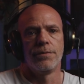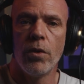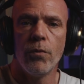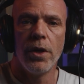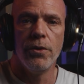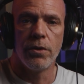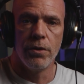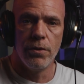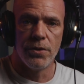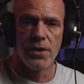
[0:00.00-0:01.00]
One way you
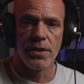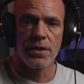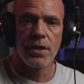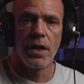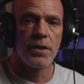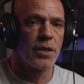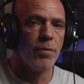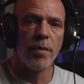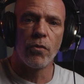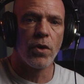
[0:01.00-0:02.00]
can use this is to
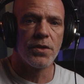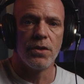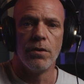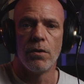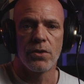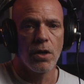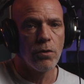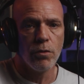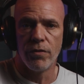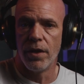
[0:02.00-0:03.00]
memorize the notes
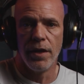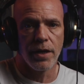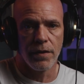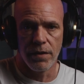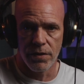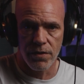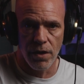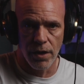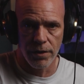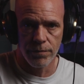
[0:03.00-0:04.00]
all over the neck of the
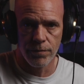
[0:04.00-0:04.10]
guitar.